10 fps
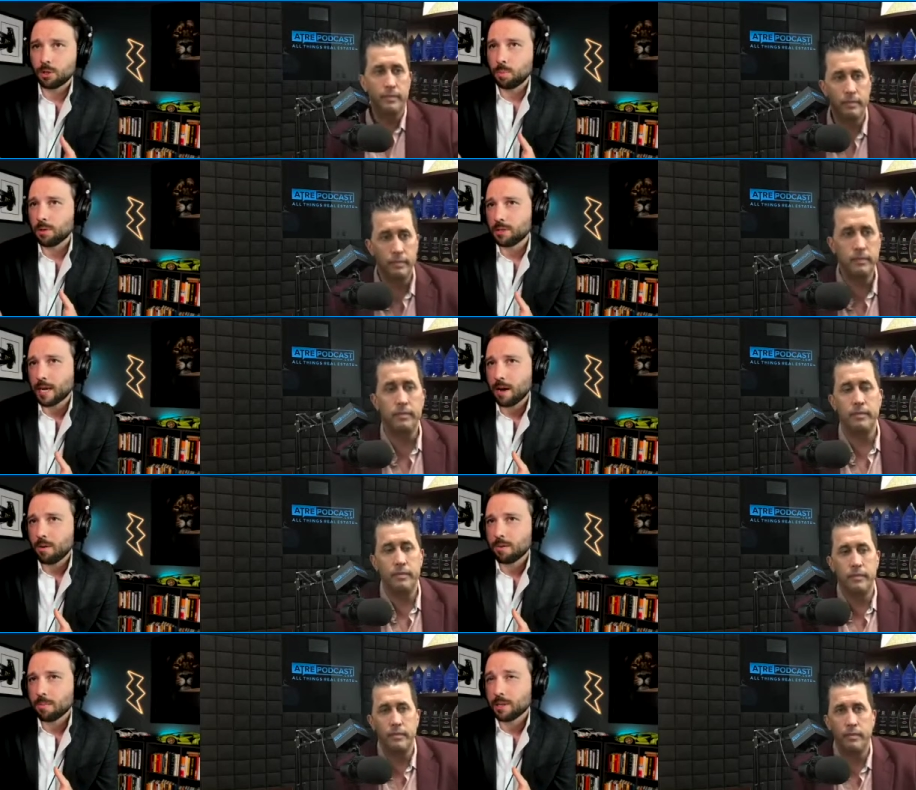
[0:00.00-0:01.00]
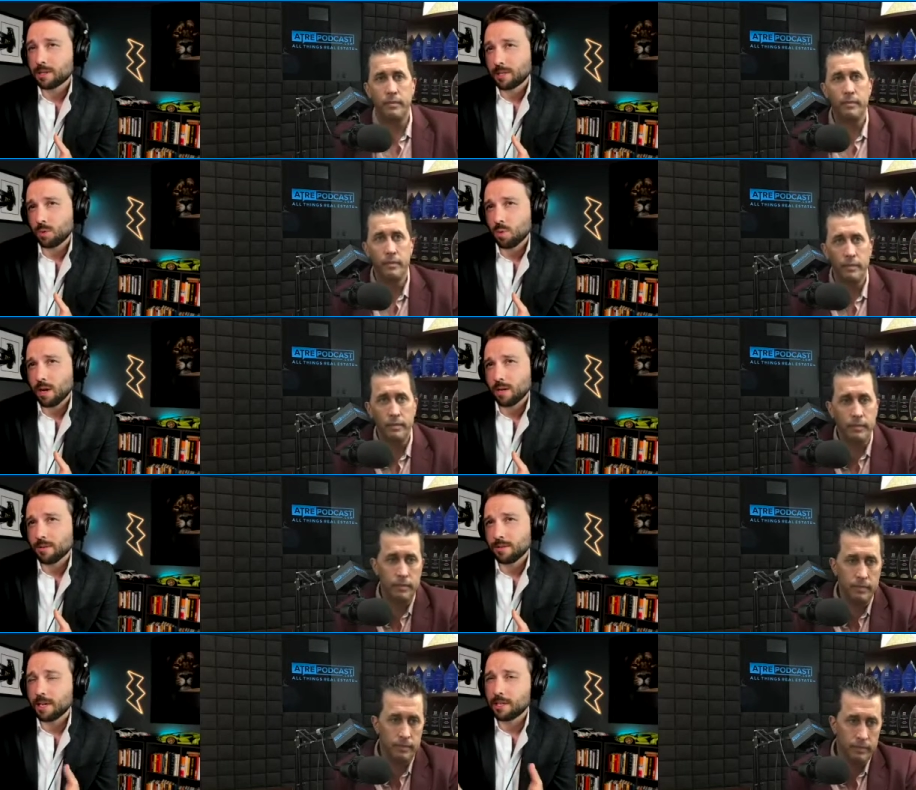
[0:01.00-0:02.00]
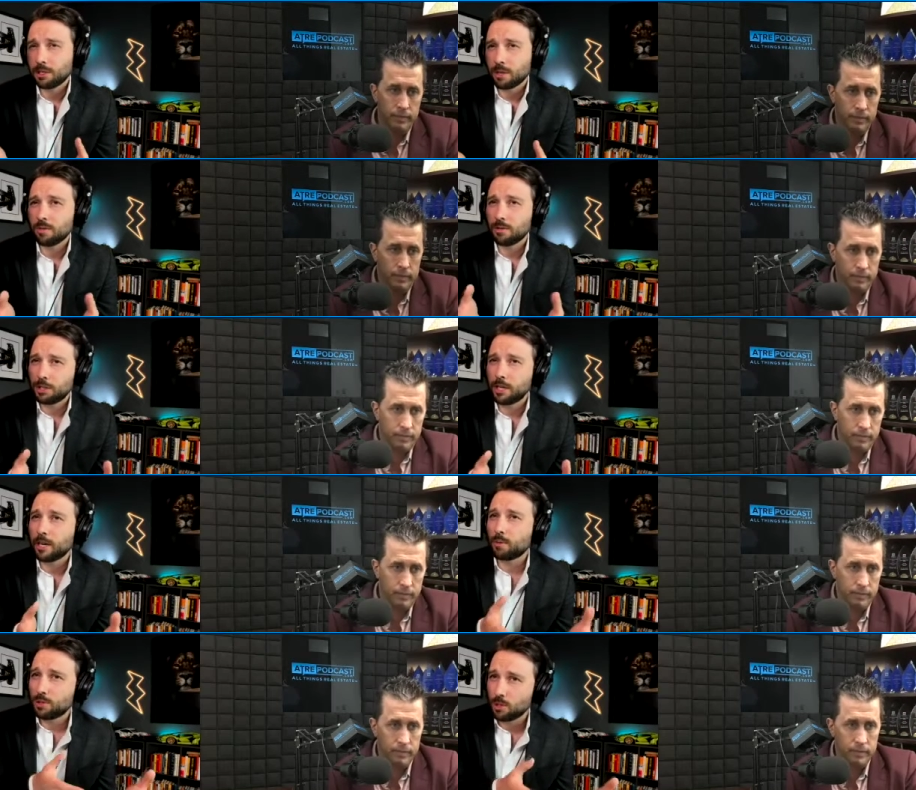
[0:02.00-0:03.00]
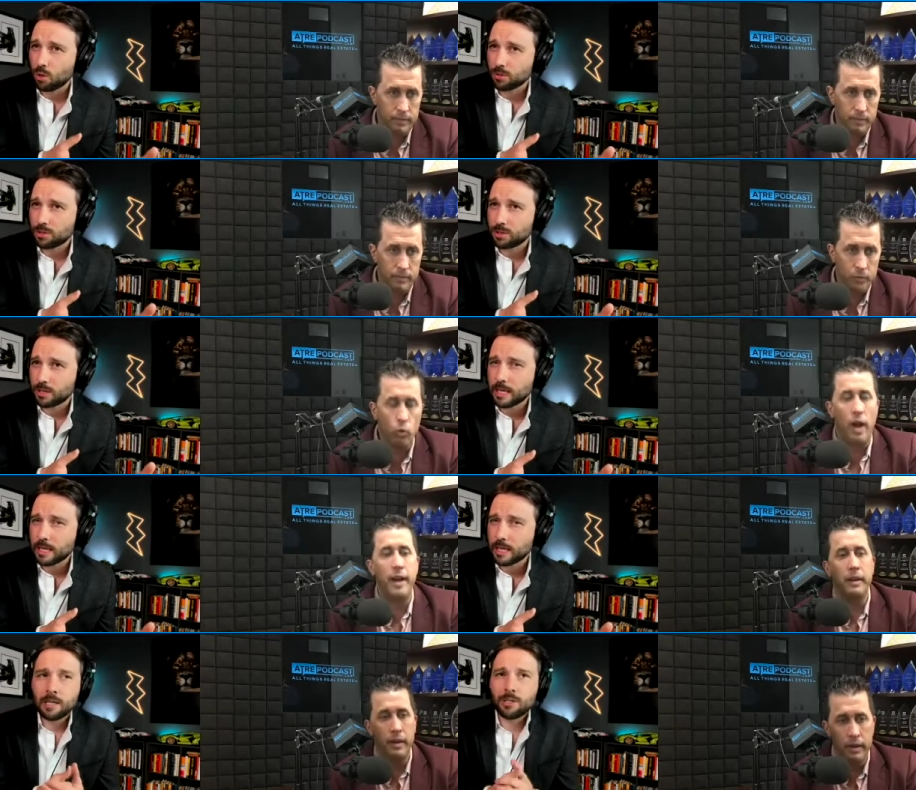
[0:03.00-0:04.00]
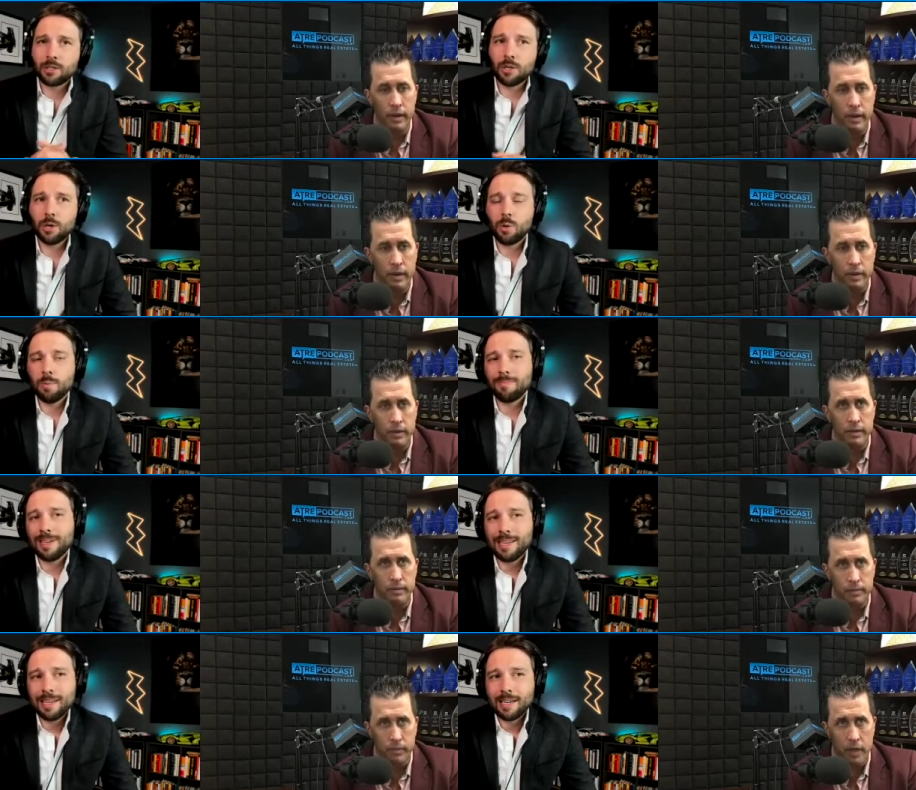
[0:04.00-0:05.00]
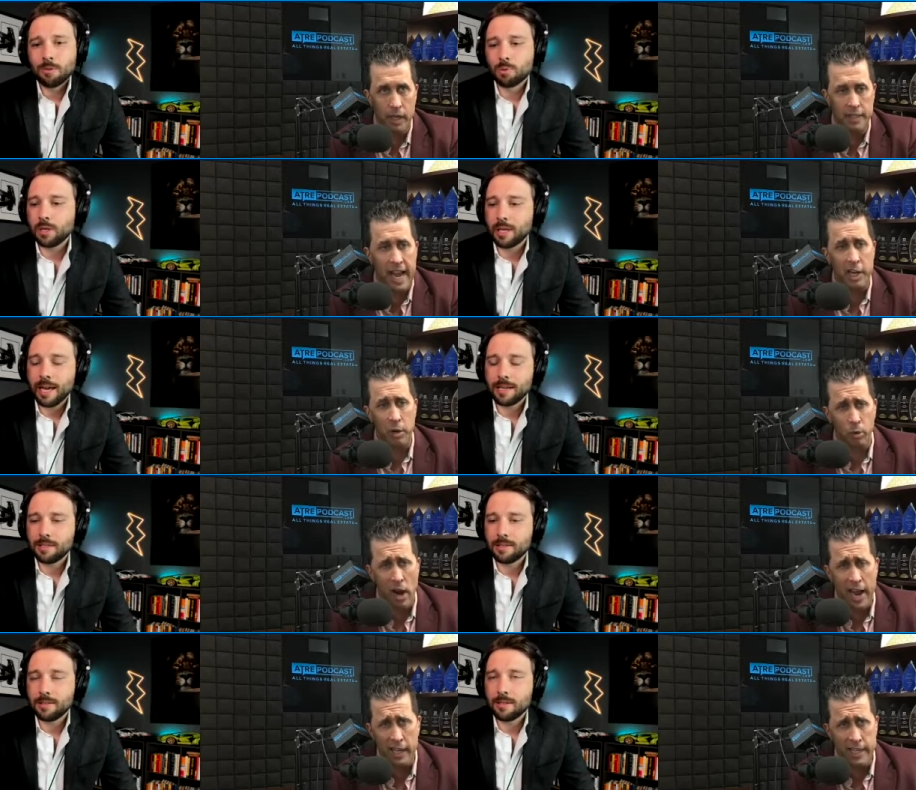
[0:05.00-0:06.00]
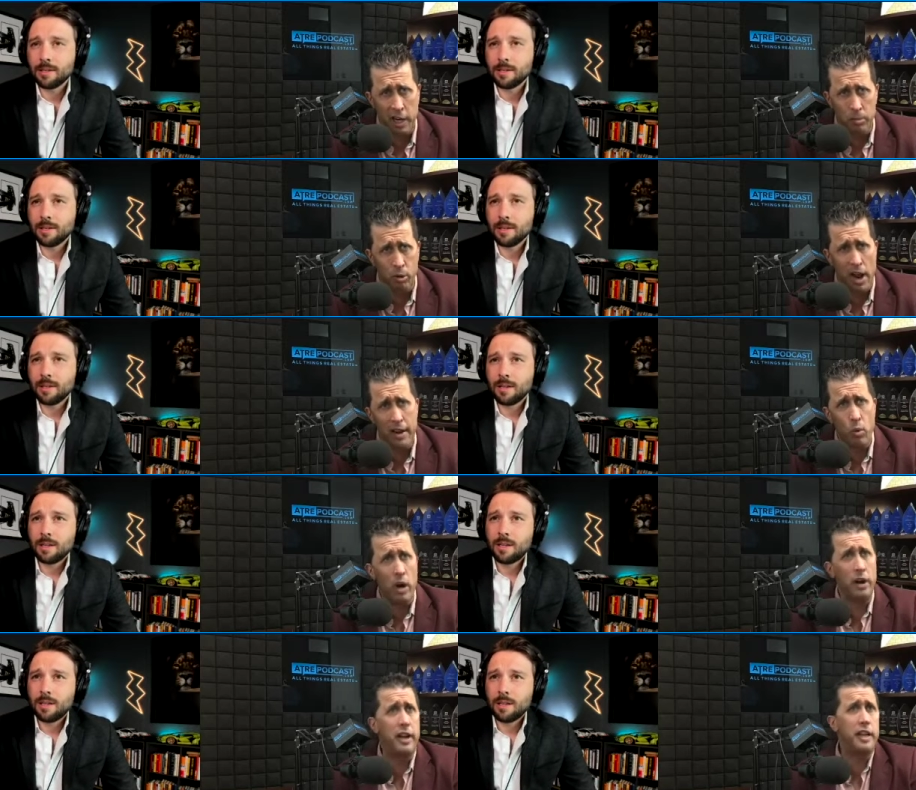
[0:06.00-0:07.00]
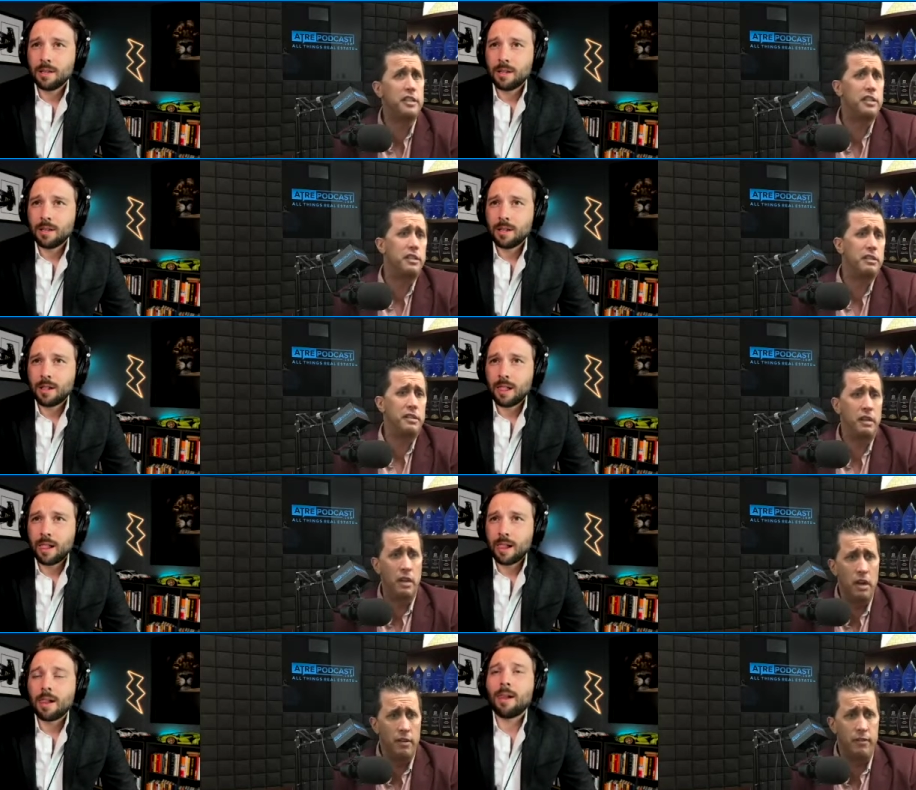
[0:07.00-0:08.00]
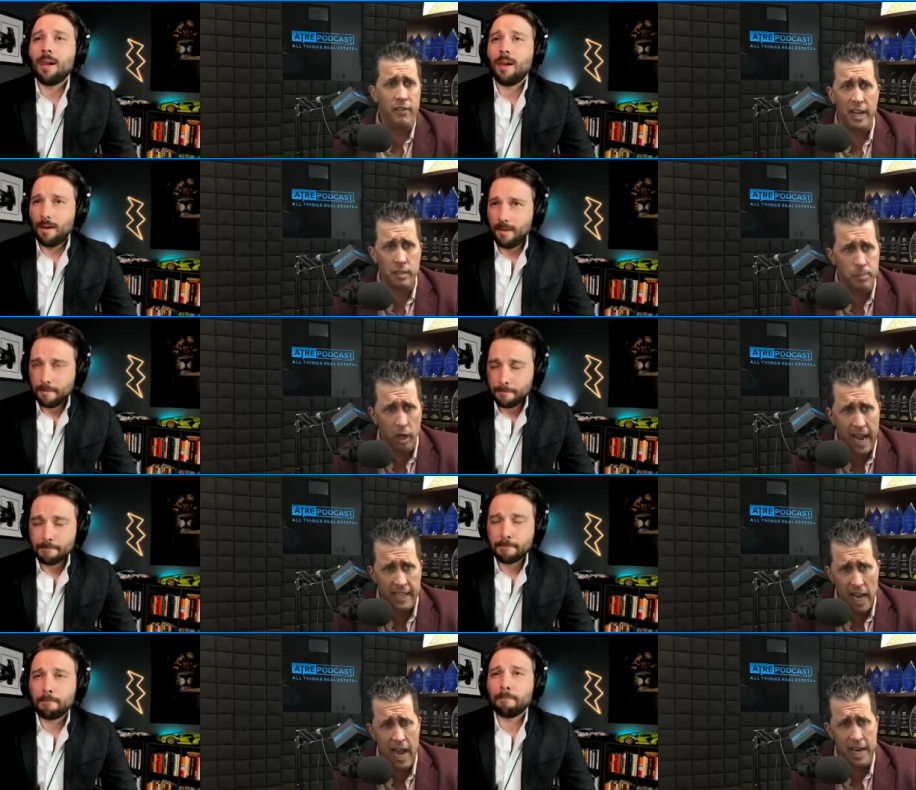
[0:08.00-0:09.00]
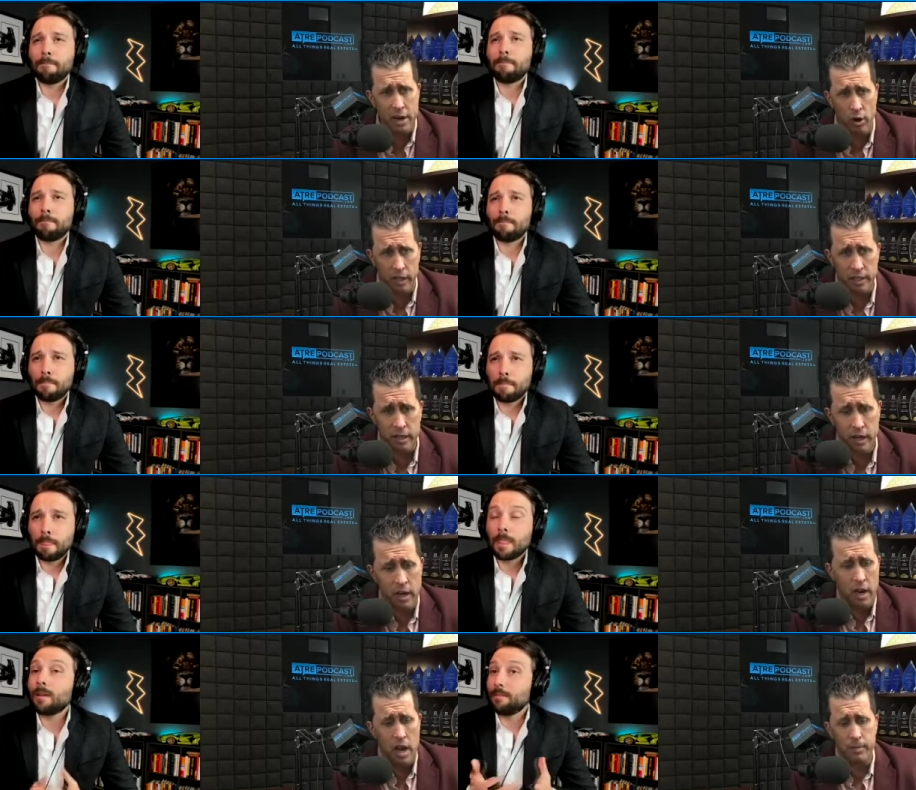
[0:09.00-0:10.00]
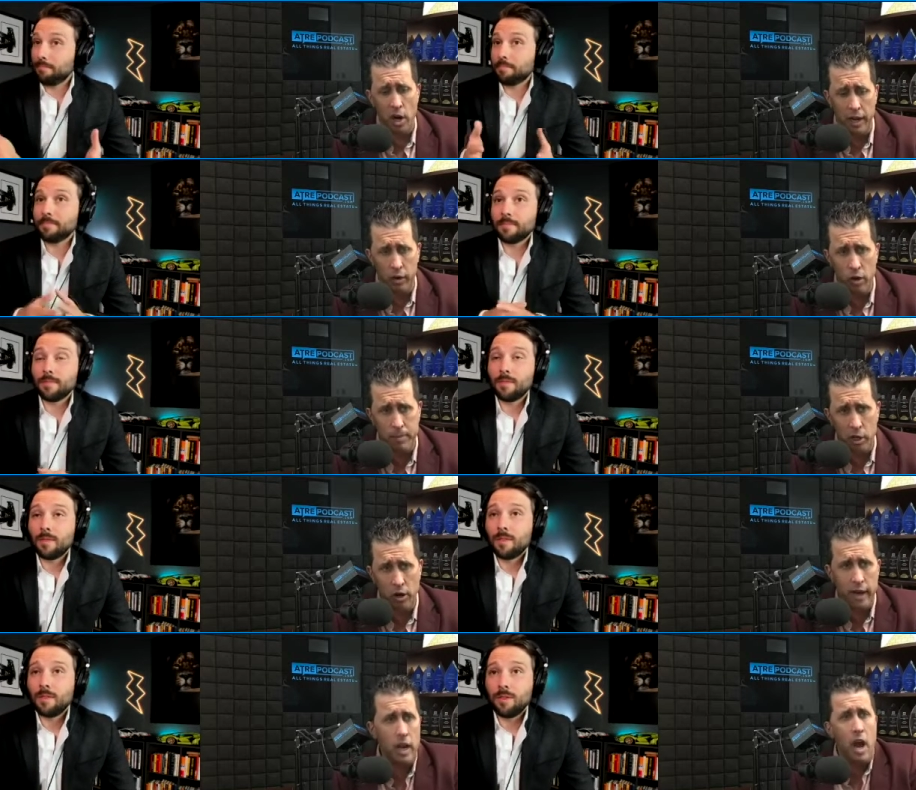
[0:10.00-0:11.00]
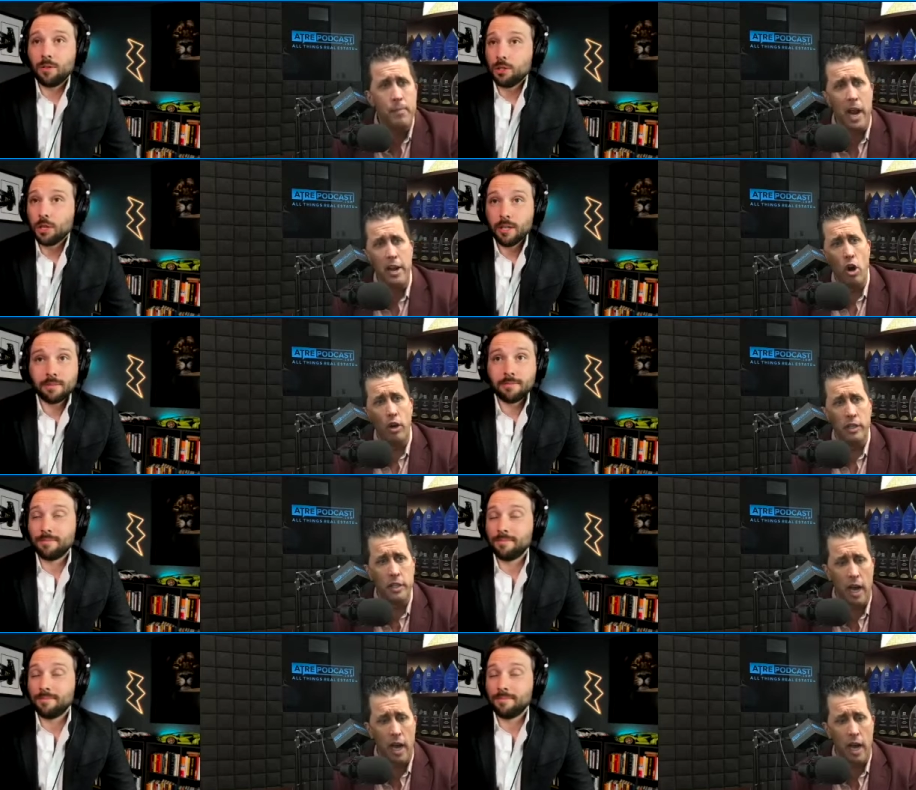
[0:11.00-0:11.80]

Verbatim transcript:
Speaker 1: puts out because guess what you get general and generic results right so it, it really is that, your brand,
Speaker 2: is that your brand awareness and facebook ads i notice and I'm sorry to interrupt you, Greg. Oh, you're good. I noticed